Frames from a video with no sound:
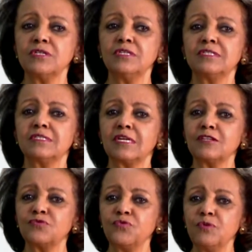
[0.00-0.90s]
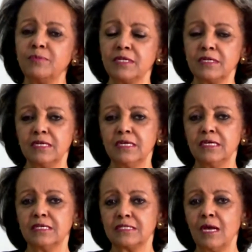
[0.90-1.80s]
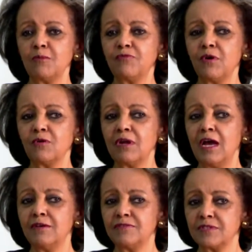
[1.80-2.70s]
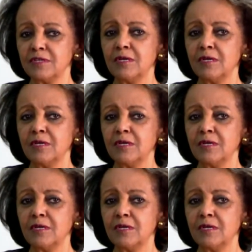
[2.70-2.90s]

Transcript: is transforming some of our lives,